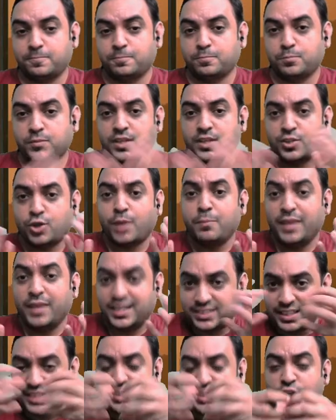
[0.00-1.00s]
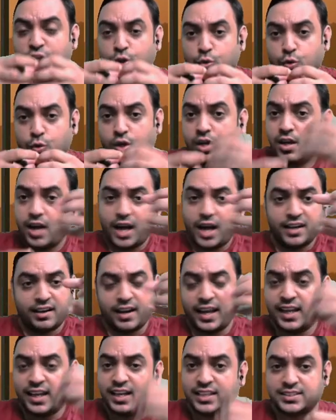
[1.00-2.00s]
So I'm mixing the two,
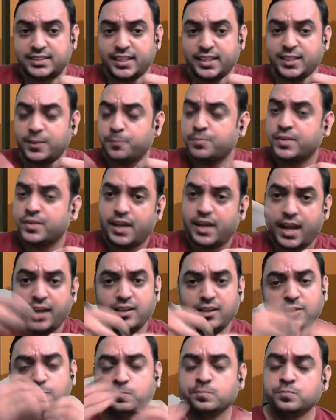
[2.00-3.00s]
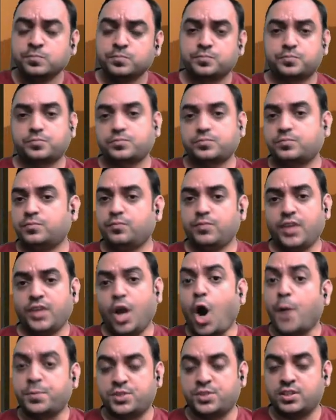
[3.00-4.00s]
underlying asset and
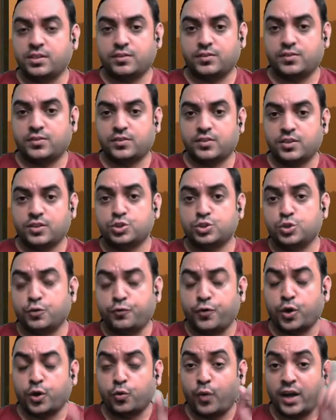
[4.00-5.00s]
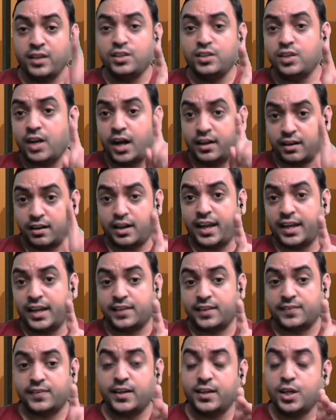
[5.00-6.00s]
options. So for one underlying
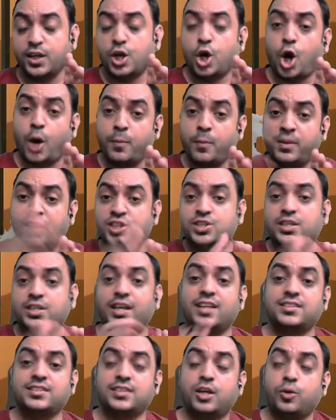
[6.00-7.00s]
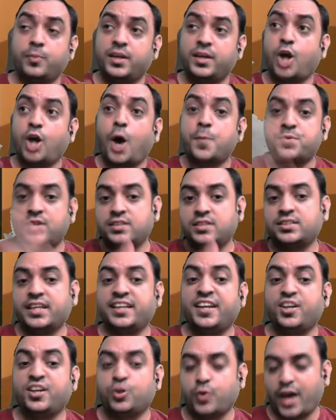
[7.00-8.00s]
asset, how many shares, how many options I
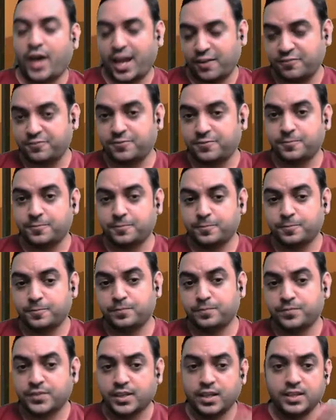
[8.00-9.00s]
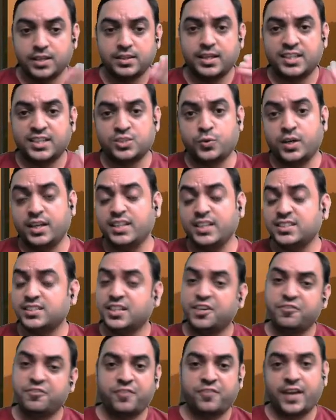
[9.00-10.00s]
need to have? That's what is
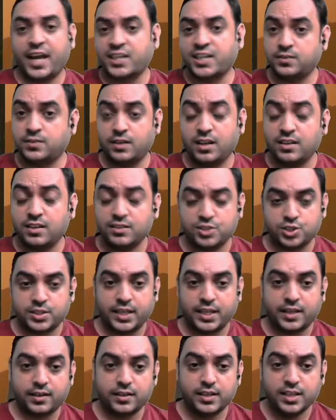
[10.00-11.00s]
fractional share.